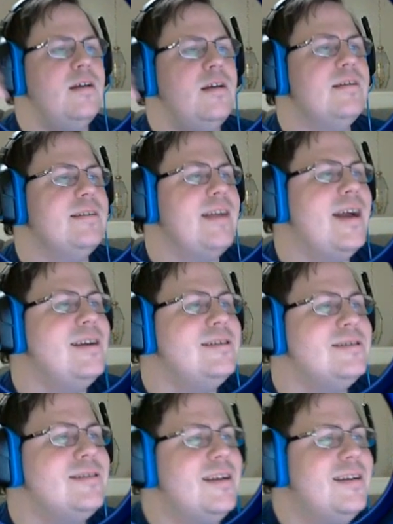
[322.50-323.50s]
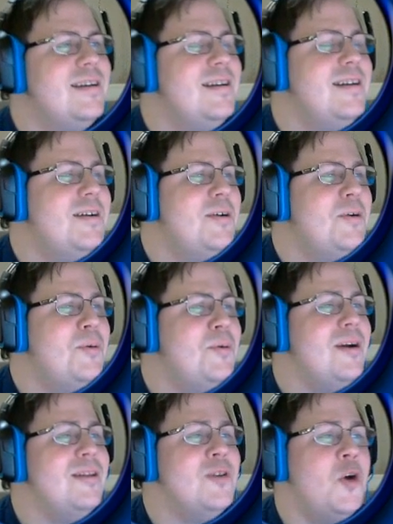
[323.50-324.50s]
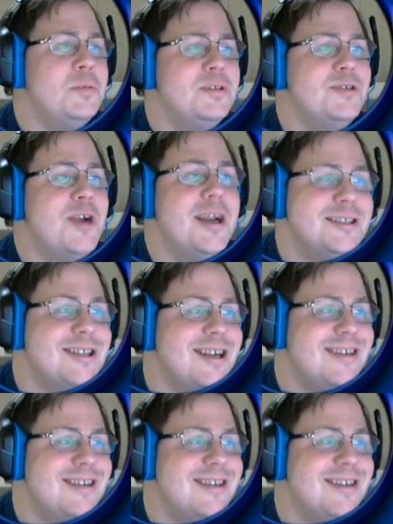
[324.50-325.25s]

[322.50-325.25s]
Guys, we're on the home stretch.